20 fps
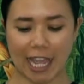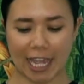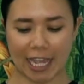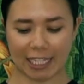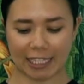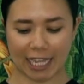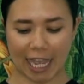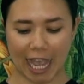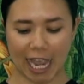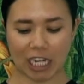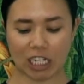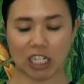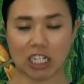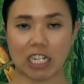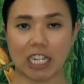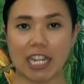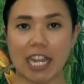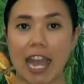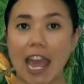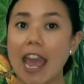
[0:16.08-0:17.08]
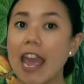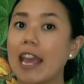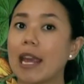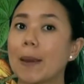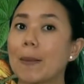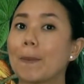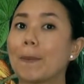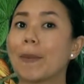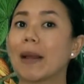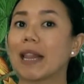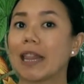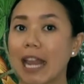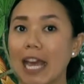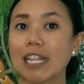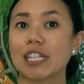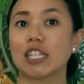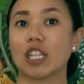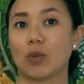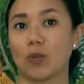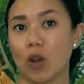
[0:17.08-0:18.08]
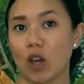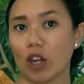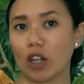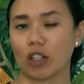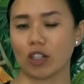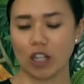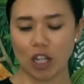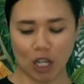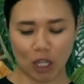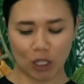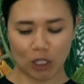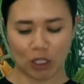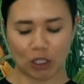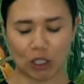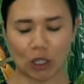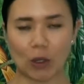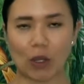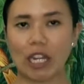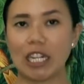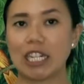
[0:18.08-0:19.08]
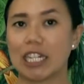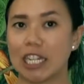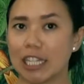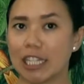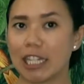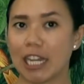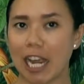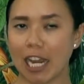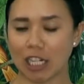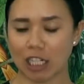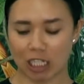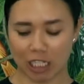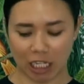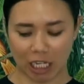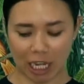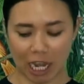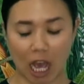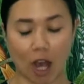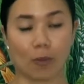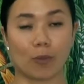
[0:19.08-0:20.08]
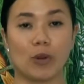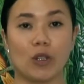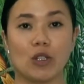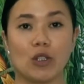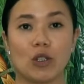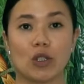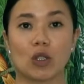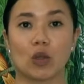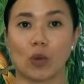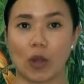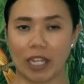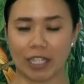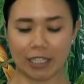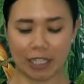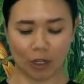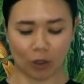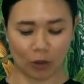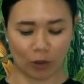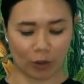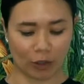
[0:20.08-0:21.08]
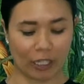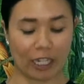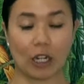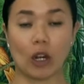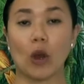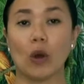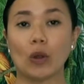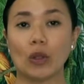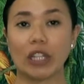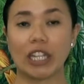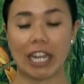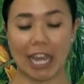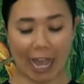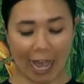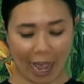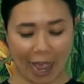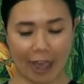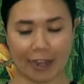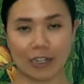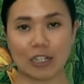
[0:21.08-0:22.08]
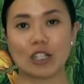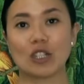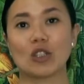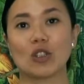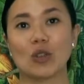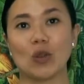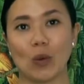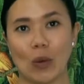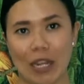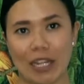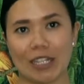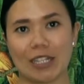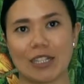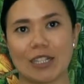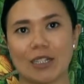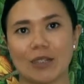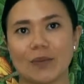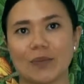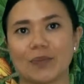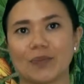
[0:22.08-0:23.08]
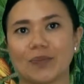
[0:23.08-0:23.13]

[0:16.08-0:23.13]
is actually a plastic bottle. So it doesn't actually help reduce waste at all. It only adds to waste.